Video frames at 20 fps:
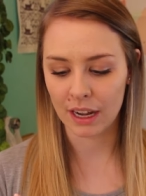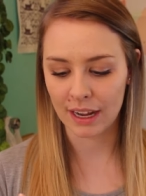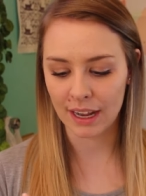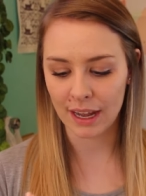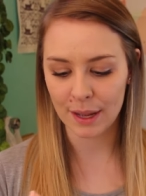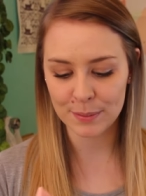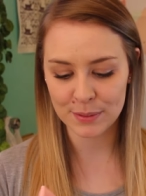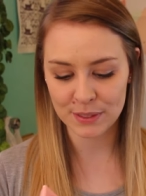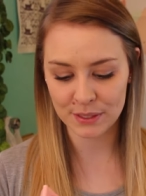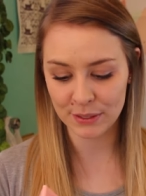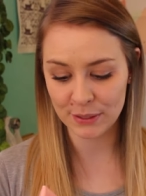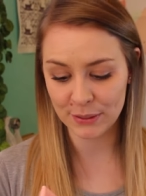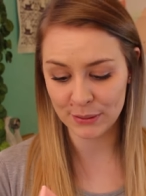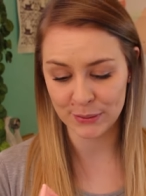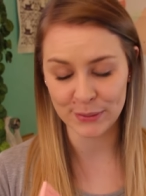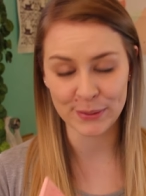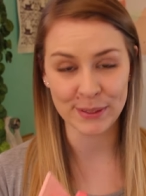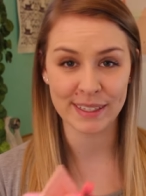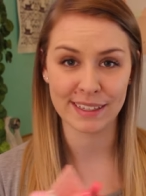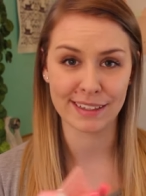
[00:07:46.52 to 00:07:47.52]
I
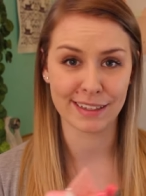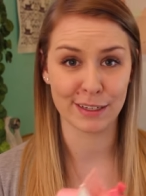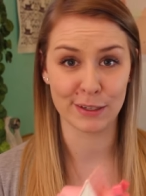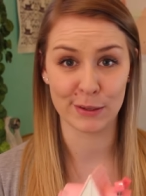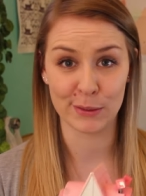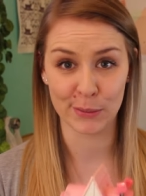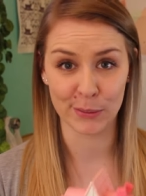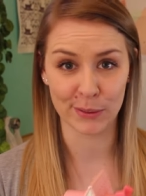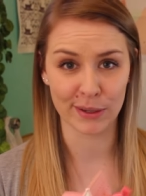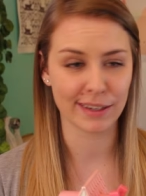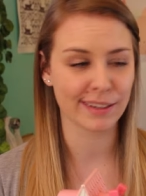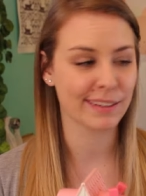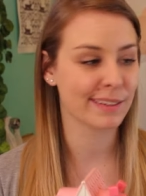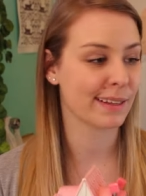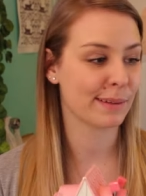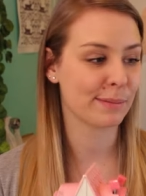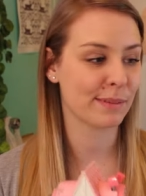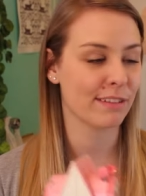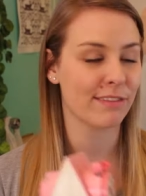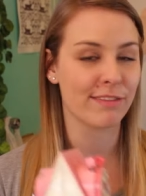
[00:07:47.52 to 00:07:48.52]
absolutely adore it. It's
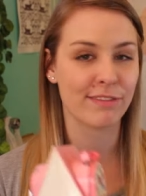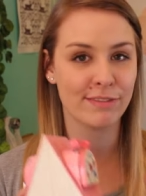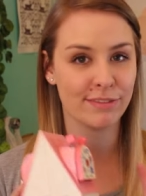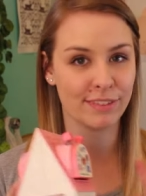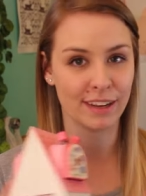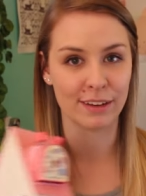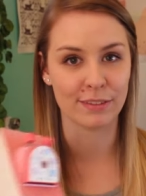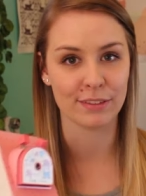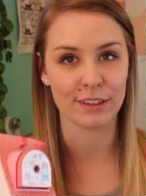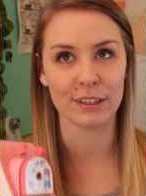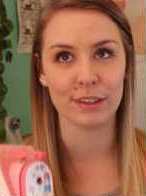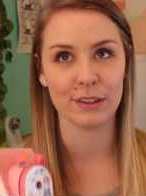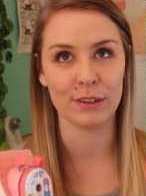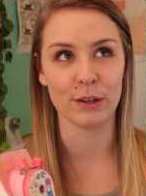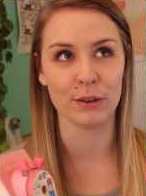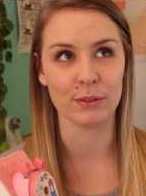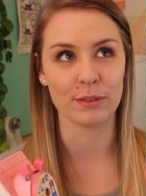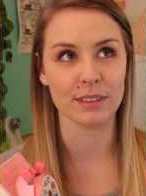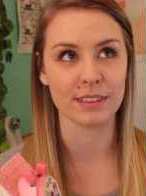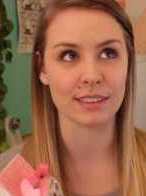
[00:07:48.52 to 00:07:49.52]
like my favourite
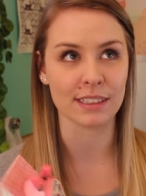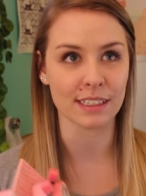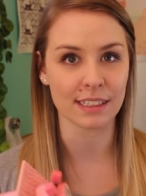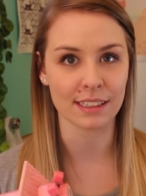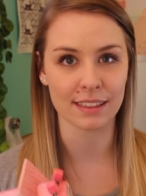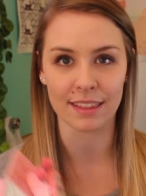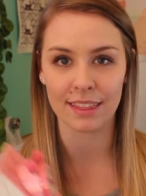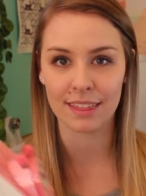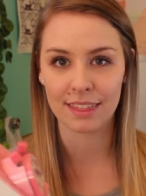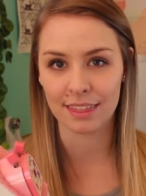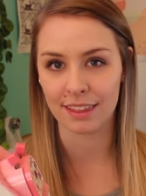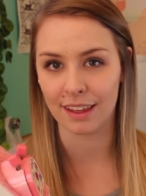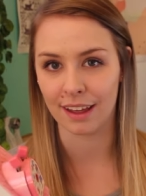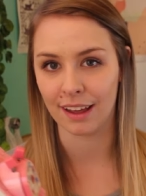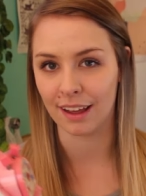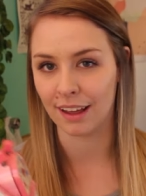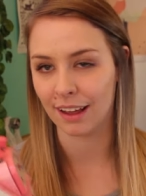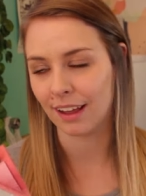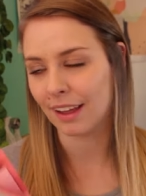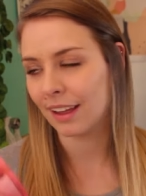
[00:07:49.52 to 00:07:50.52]
novelty
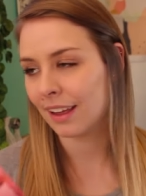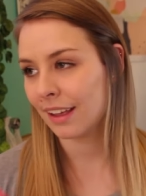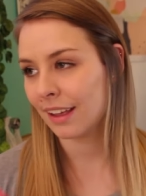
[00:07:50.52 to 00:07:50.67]
thing